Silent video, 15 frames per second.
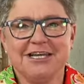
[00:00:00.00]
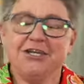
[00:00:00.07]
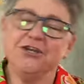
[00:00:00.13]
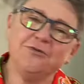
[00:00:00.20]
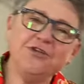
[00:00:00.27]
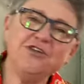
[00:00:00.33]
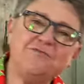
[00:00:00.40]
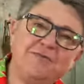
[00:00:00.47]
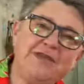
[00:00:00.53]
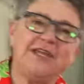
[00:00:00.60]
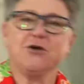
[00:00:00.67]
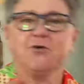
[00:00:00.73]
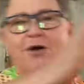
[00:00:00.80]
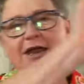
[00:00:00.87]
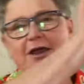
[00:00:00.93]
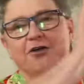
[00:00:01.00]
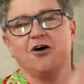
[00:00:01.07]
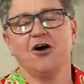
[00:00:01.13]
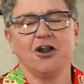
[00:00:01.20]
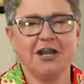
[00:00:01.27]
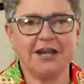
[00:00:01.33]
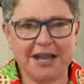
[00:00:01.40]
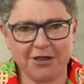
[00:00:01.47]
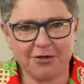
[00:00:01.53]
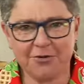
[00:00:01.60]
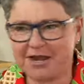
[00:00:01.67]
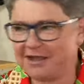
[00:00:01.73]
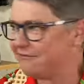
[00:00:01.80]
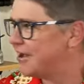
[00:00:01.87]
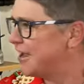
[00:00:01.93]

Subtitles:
You know, when you've been away on a holiday or whatever,